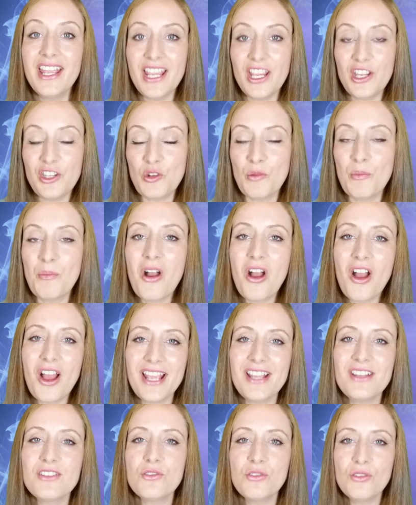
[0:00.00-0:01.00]
in your
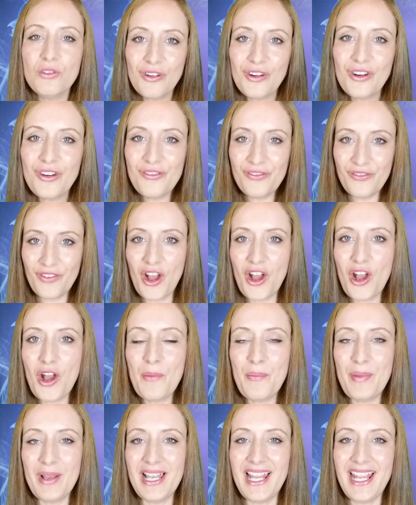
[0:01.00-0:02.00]
mind or
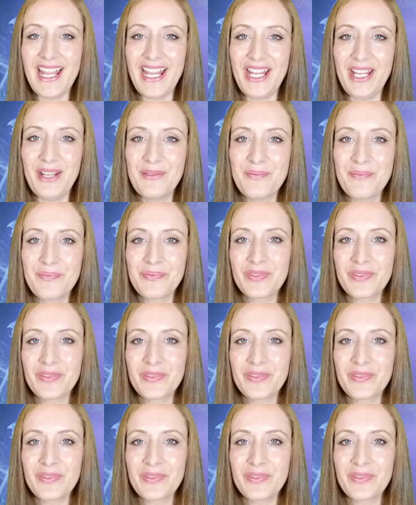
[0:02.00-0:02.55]
verbally.